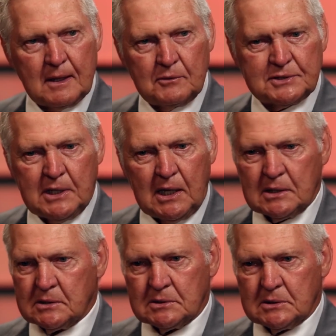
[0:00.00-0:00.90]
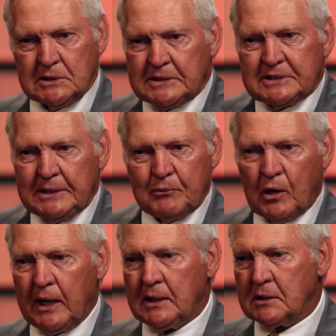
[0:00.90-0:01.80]
It was not didn't seem
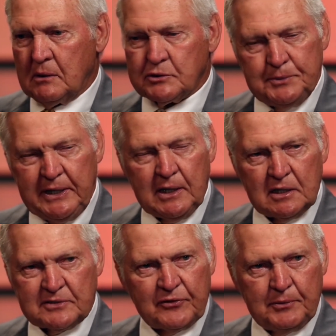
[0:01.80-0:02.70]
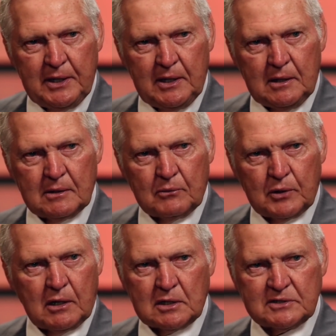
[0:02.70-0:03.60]
right. It was meaningless for me,
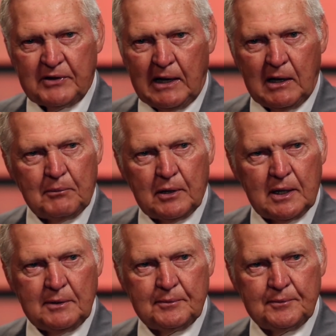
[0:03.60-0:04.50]
regardless of how I played.